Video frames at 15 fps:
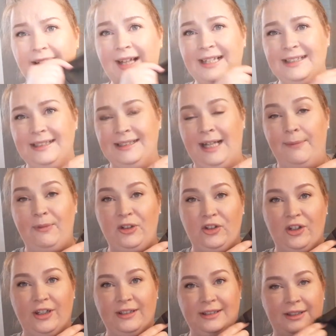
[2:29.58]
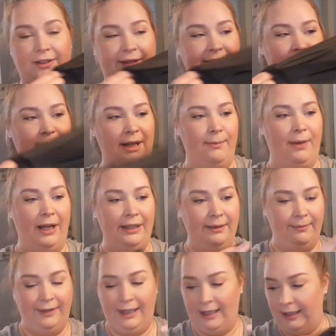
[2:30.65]
likes these type of shirts, so that's why I bought
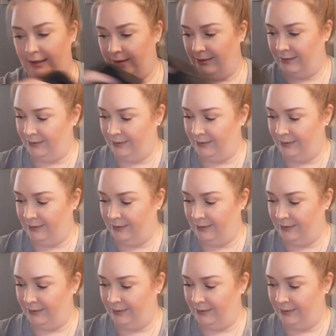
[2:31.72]
him that.